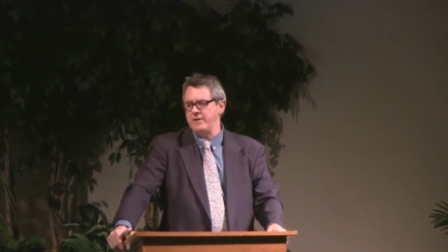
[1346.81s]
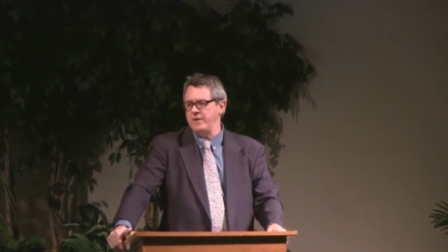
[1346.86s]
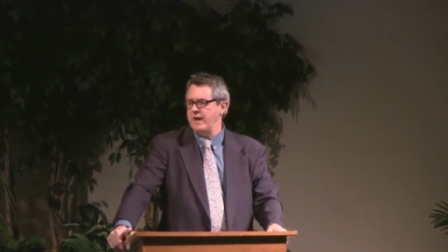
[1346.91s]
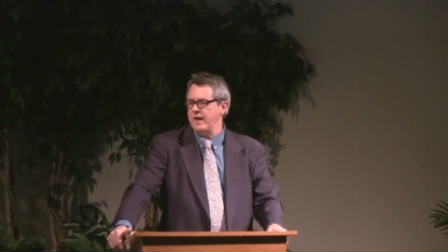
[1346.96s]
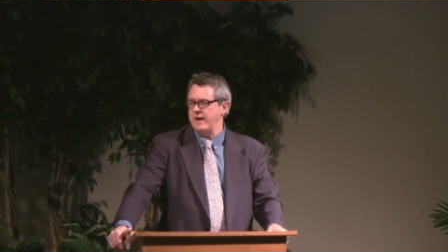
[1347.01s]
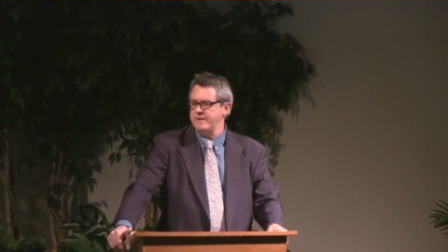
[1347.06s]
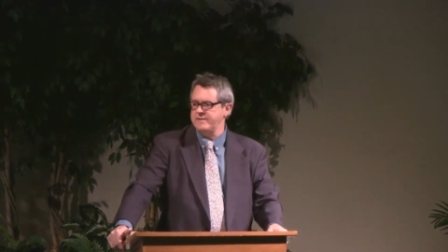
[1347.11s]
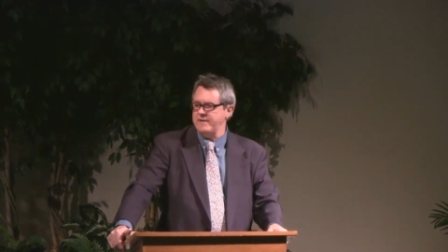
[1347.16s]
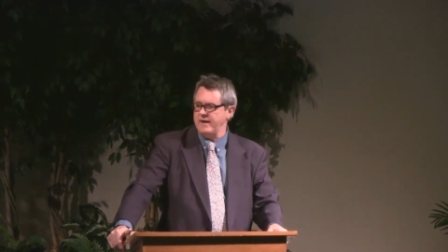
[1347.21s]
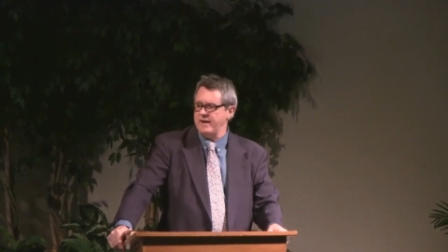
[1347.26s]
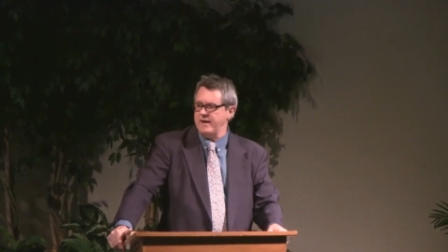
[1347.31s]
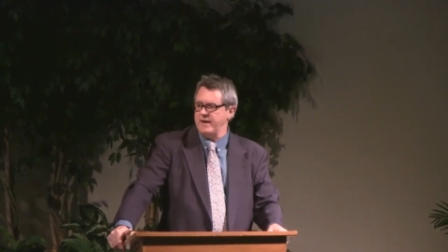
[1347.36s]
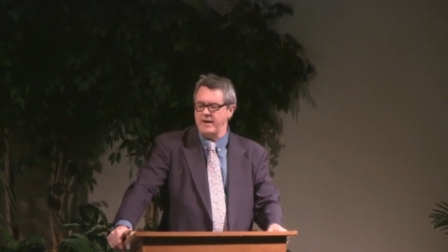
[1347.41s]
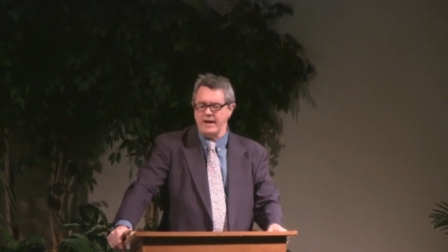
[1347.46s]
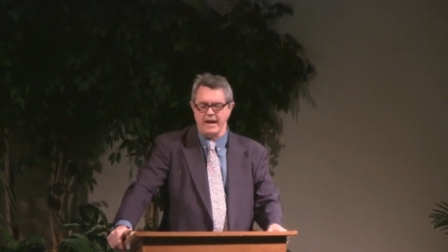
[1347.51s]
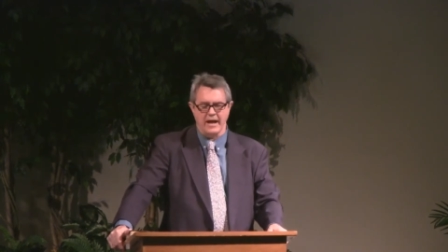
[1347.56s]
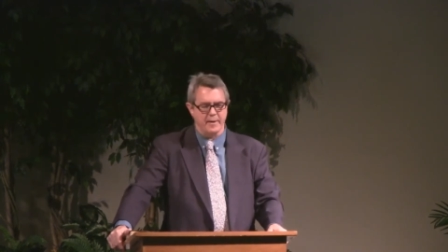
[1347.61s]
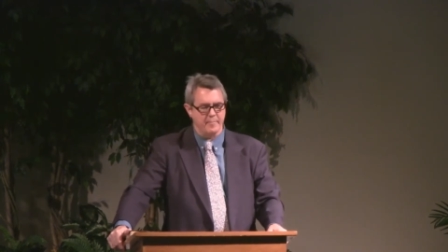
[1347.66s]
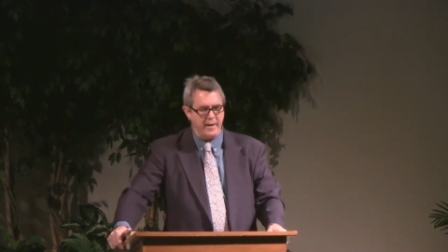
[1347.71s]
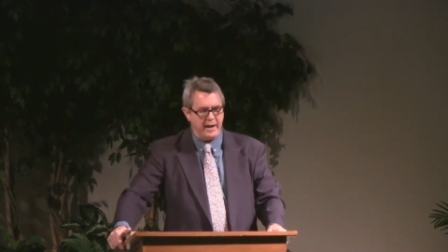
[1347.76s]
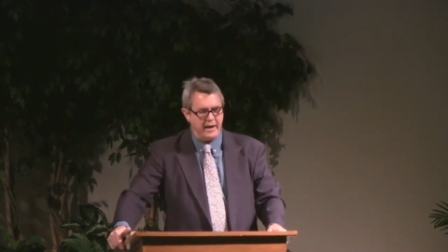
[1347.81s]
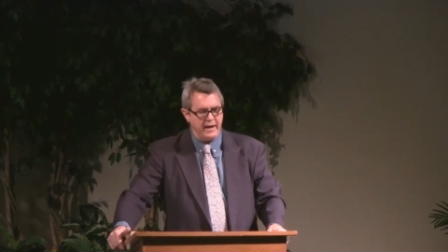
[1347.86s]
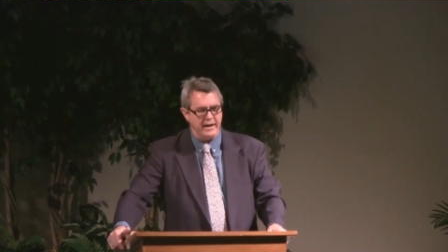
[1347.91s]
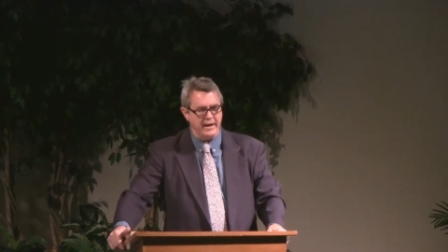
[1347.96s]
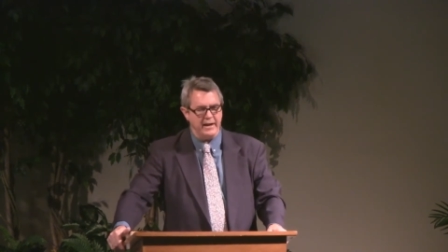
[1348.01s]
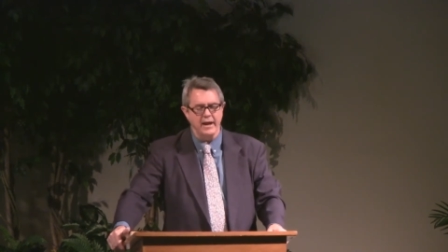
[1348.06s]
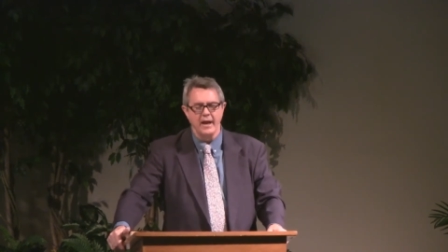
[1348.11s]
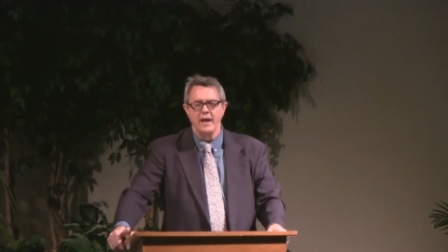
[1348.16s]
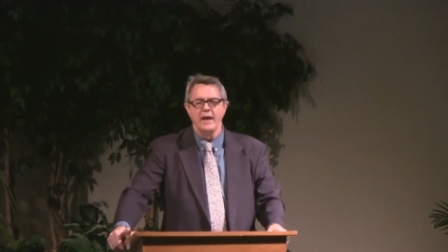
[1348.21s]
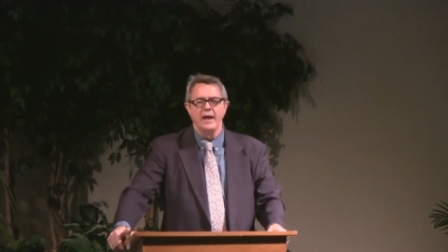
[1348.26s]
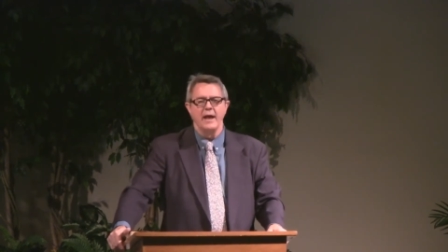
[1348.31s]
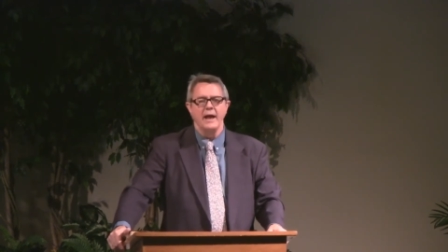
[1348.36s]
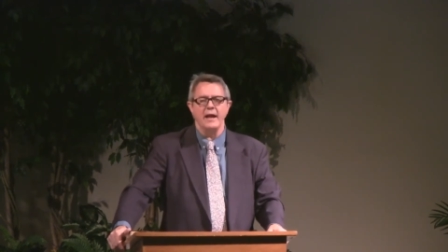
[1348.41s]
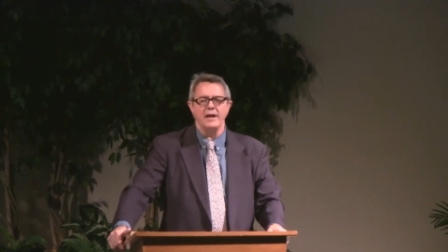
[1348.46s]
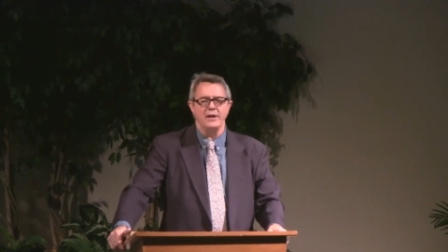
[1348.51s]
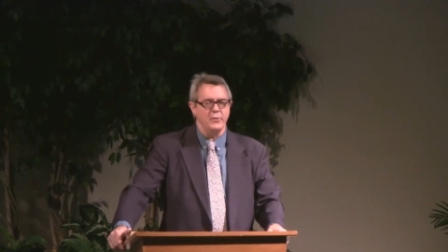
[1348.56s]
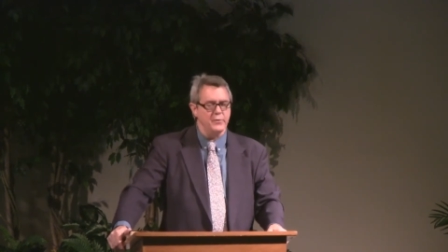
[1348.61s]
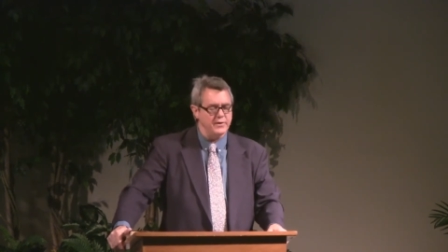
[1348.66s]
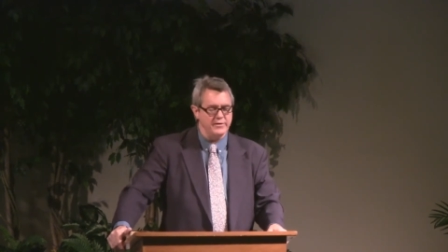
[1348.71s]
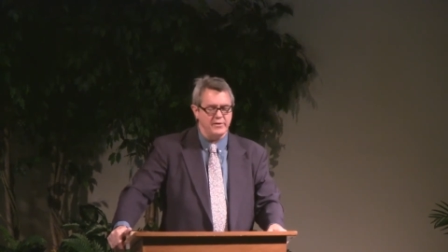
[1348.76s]
you got a ticket, you got a beating
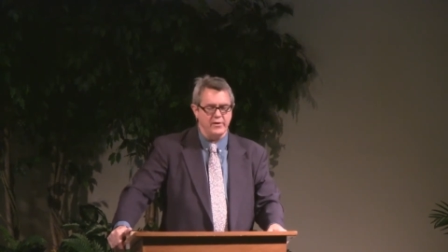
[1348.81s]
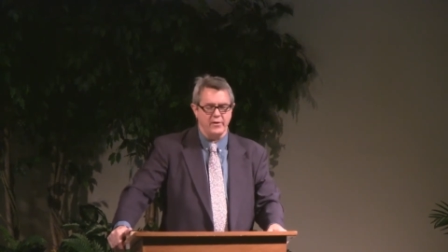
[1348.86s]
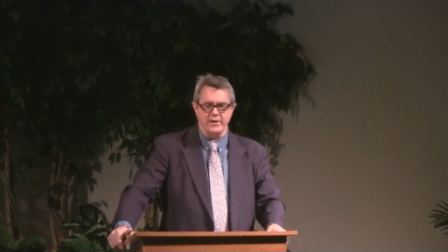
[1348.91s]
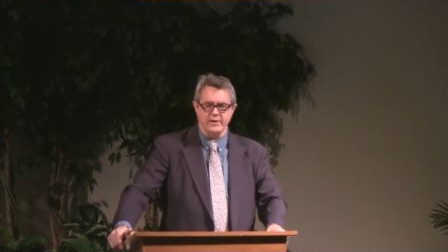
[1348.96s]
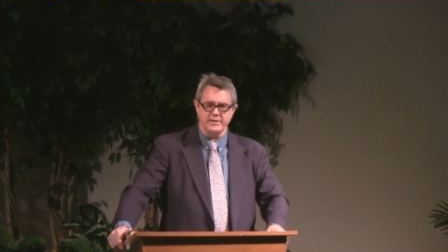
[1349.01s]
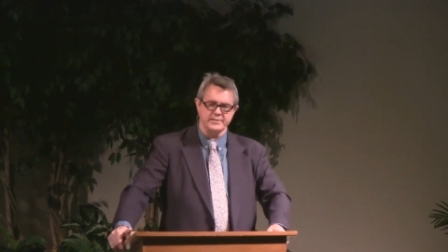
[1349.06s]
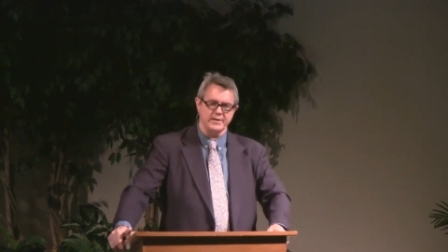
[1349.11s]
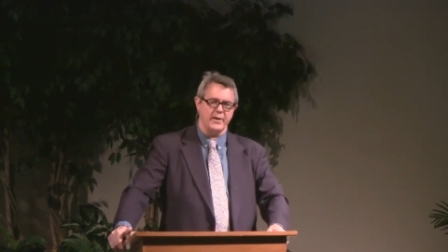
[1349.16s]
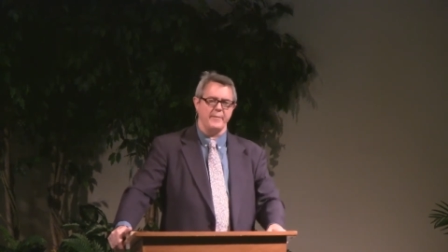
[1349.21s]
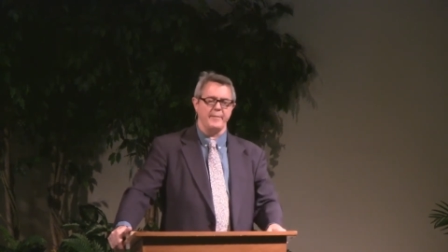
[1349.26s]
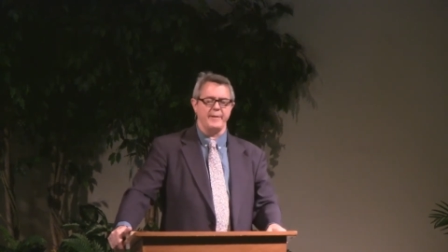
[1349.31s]
and you endure it yourself.